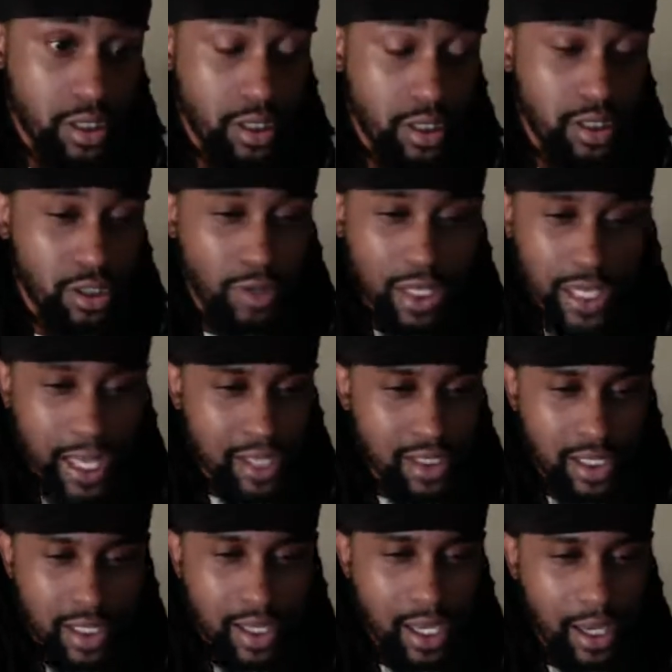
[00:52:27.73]
So they're not
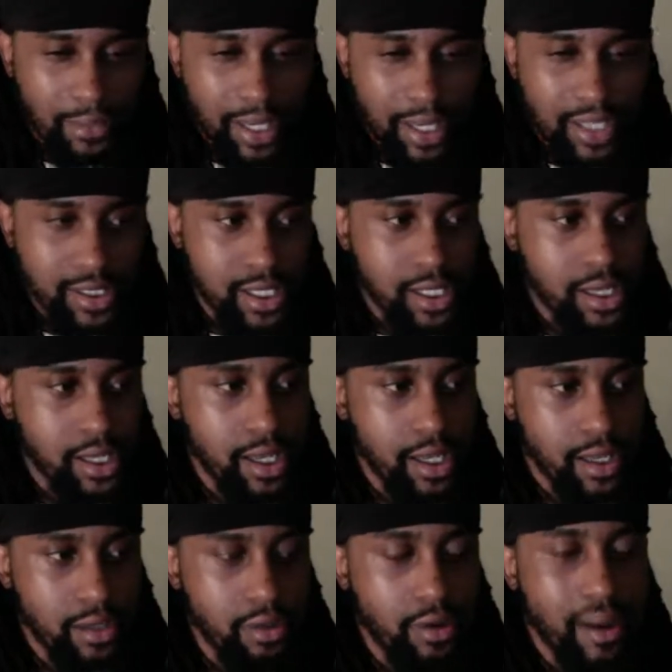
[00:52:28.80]
saying, I'm not saying
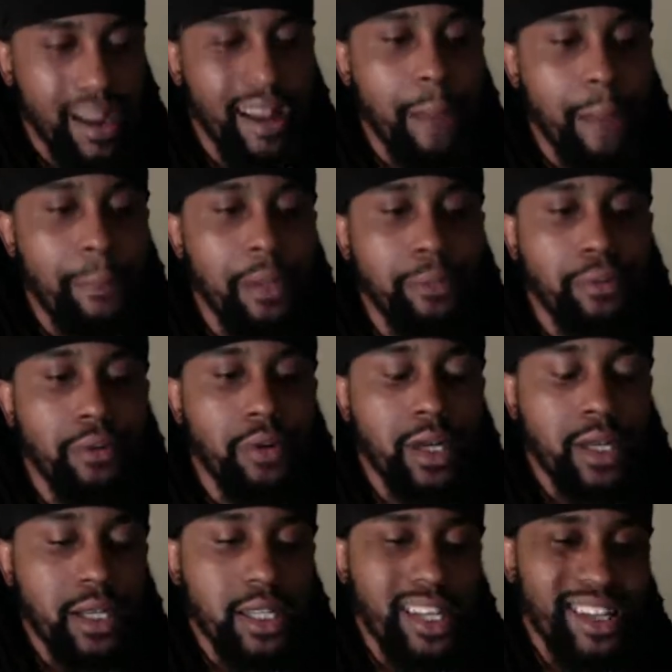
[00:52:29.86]
that, I got people
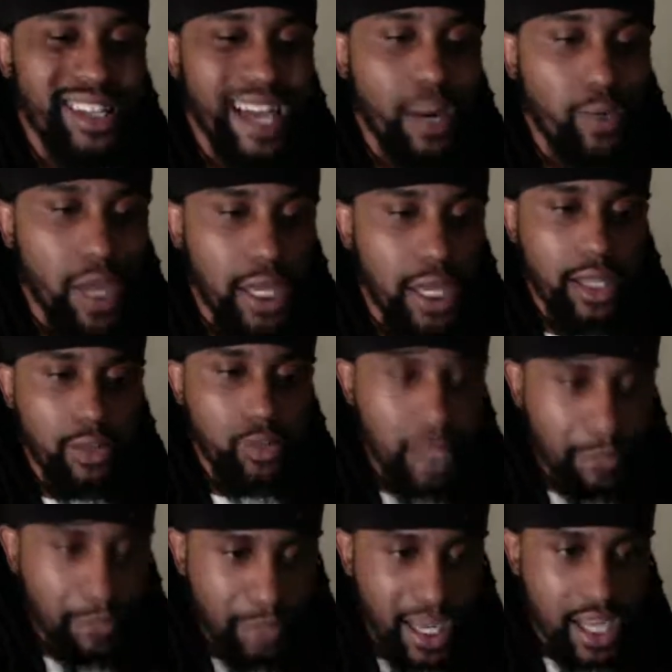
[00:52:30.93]
that are directly
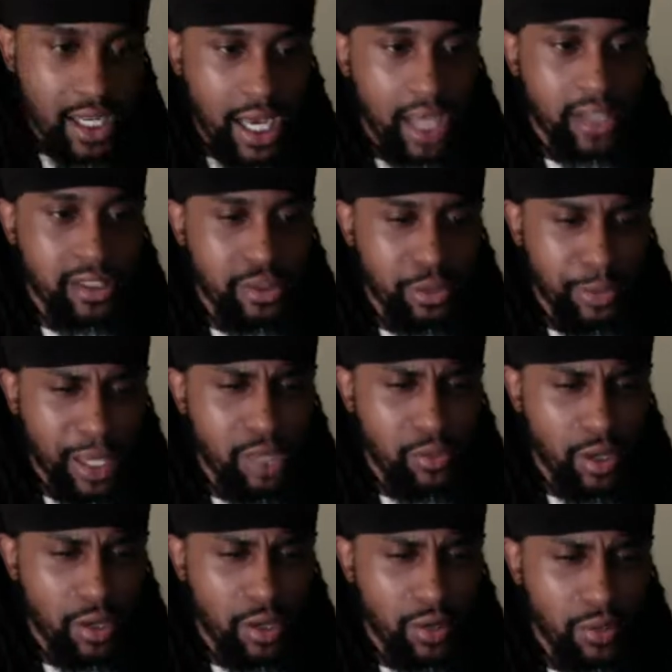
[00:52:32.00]
with Black Knowledge on the
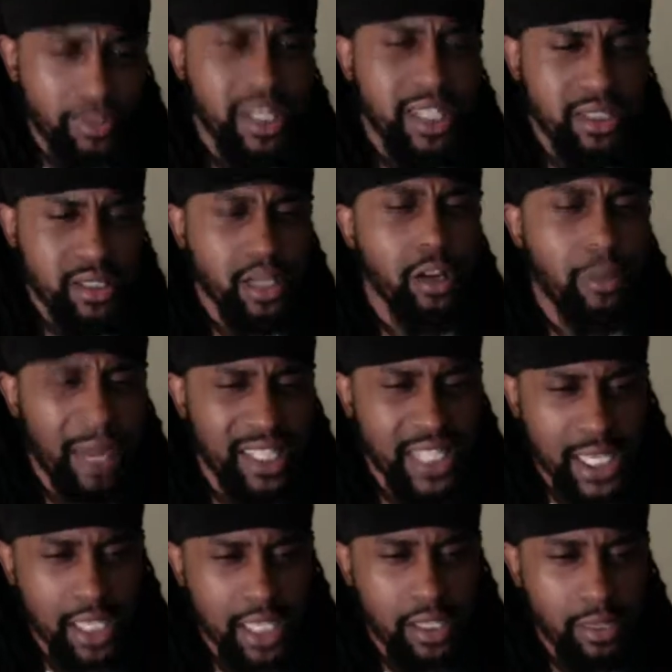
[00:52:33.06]
payroll, but they still on my
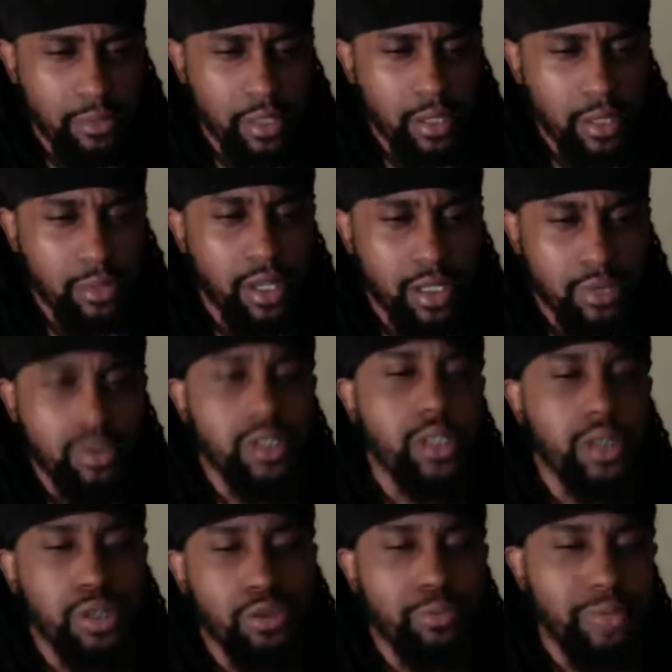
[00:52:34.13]
team because we
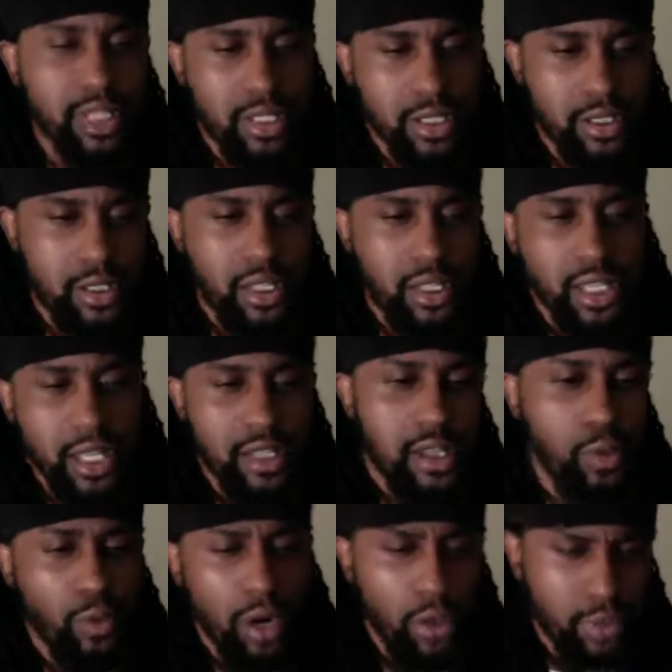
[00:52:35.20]
still do business together and
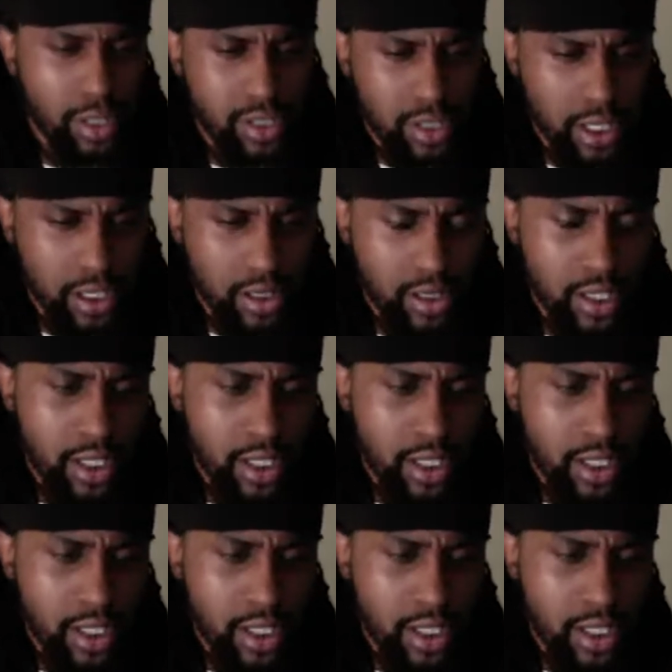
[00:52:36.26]
work with each other.